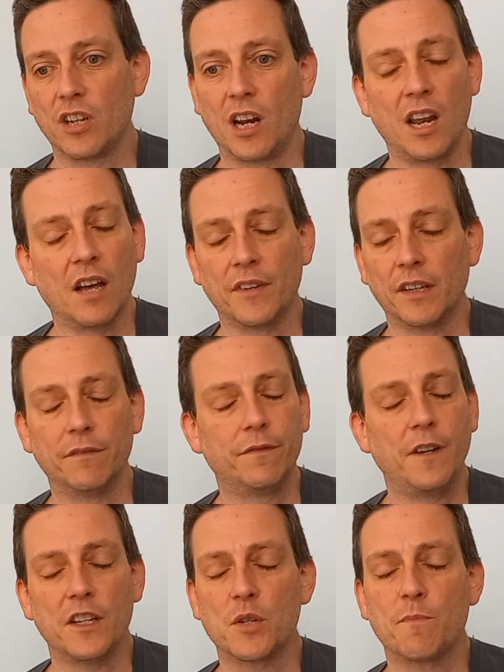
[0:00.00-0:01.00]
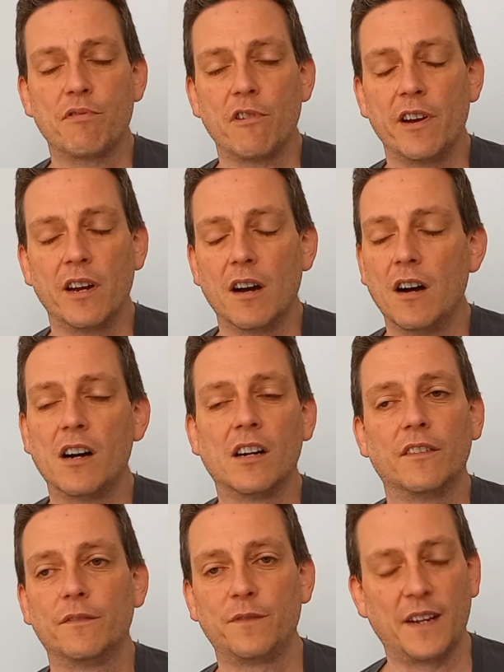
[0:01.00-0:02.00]
I love it. Fit to print.
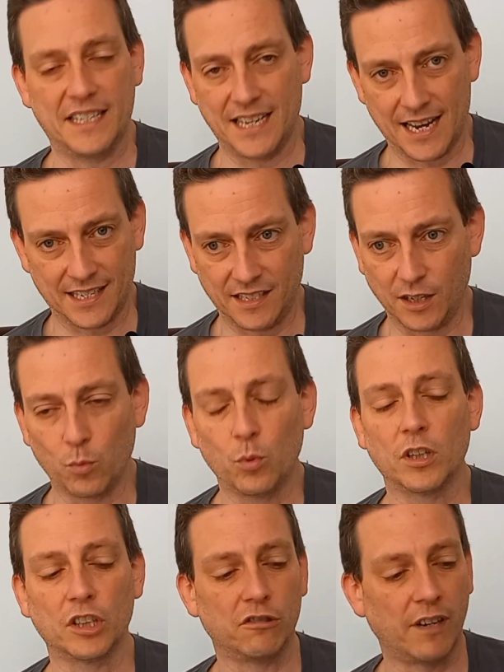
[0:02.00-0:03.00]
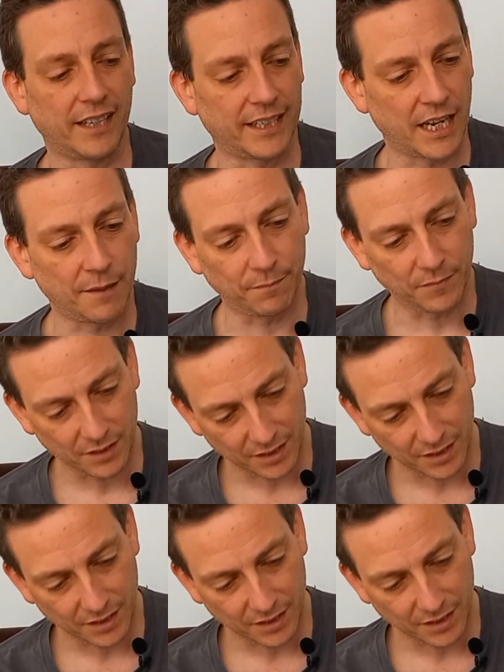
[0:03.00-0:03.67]
Oh, fantastic. What a great game.